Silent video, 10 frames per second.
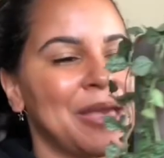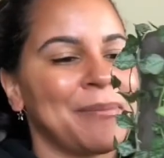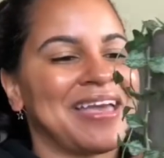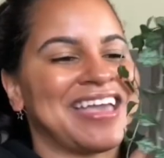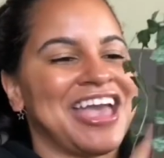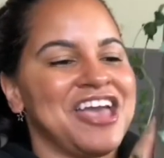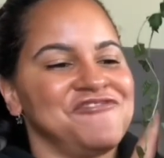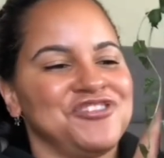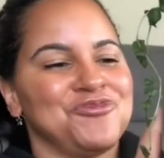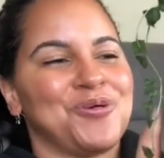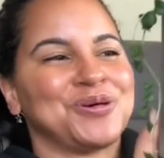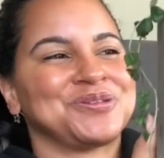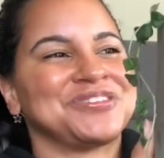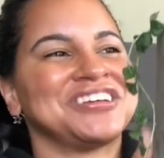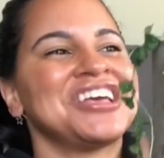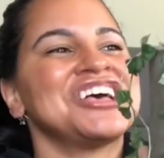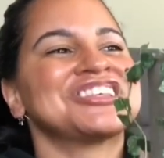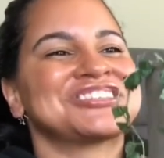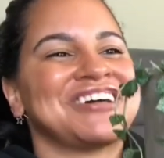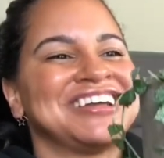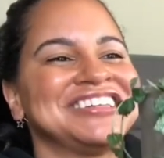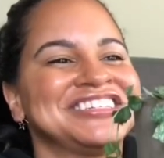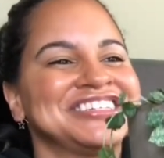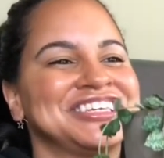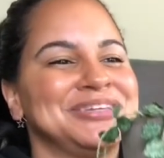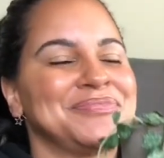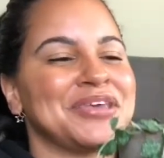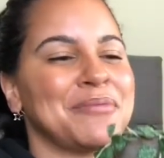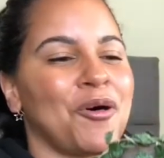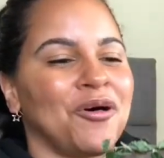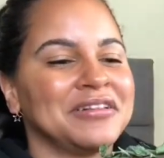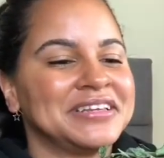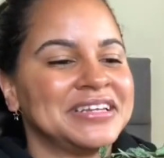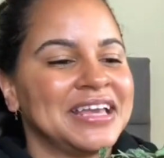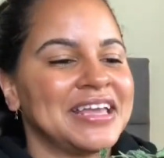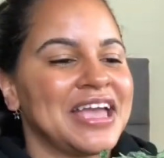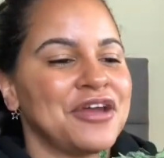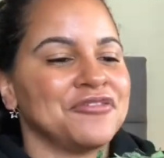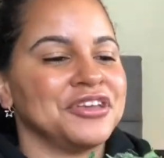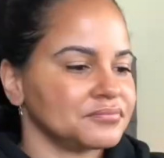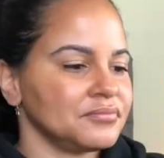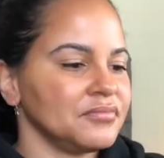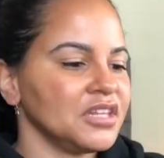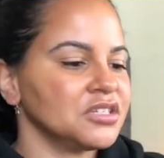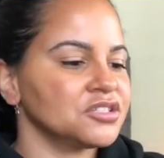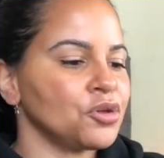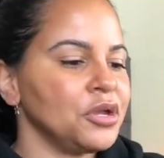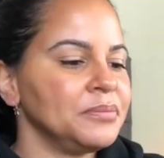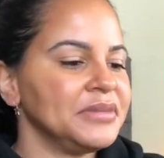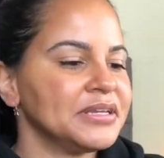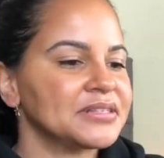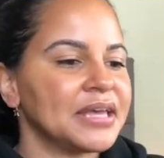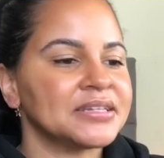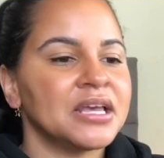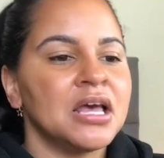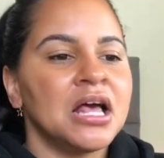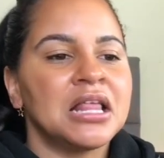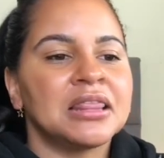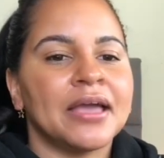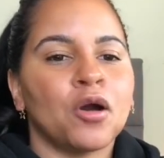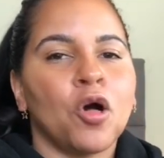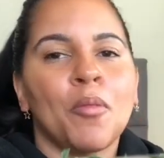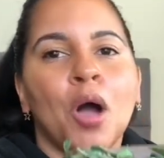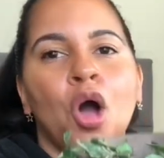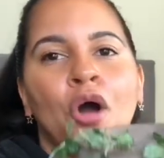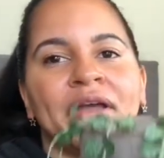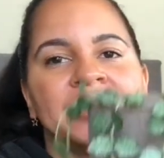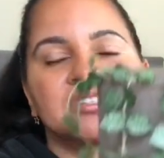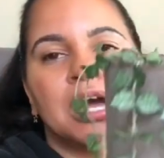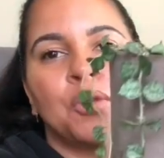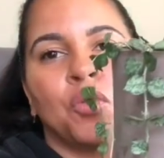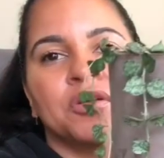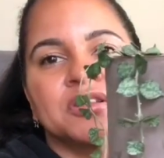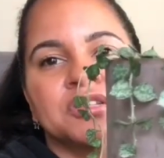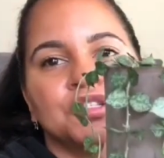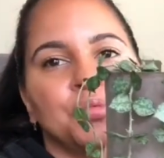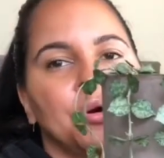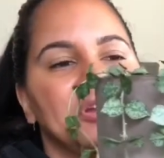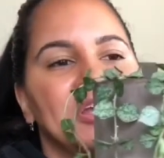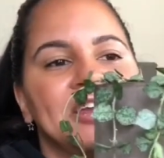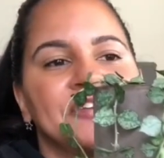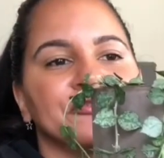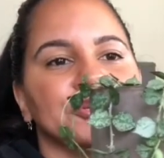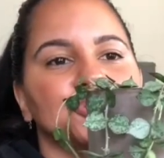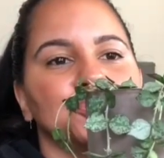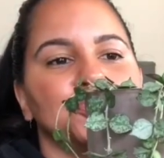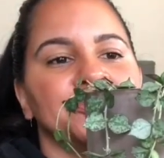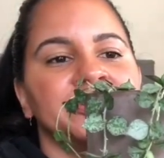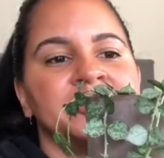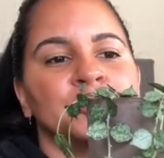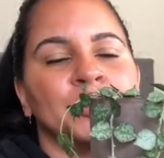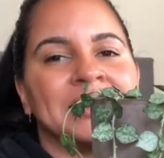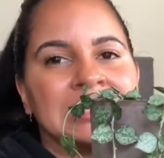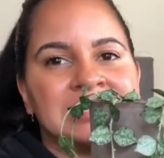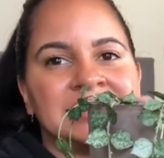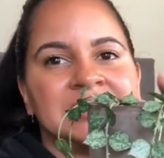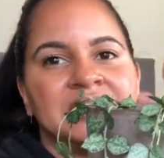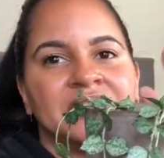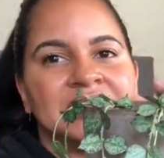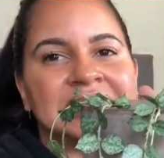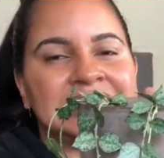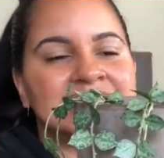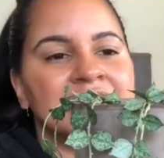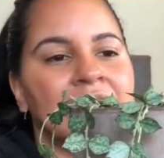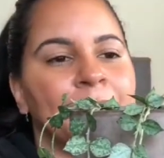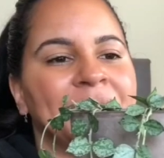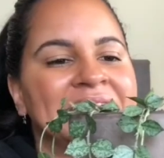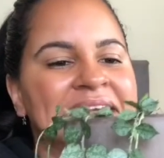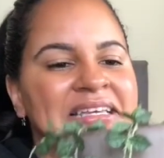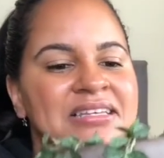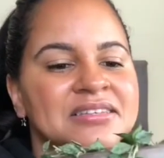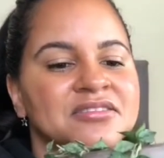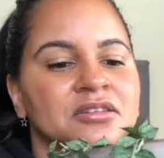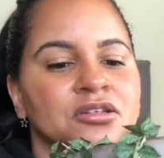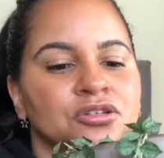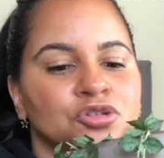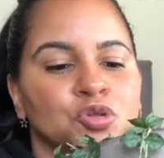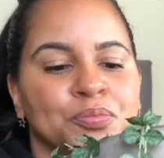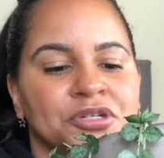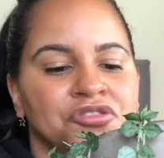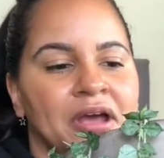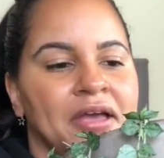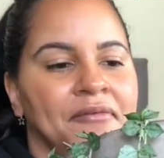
a heavy waterer, so I need to keep them all in a airy soil mix. And like all my Hoyas, I water this one every 2 weeks when I see that the top is super dry.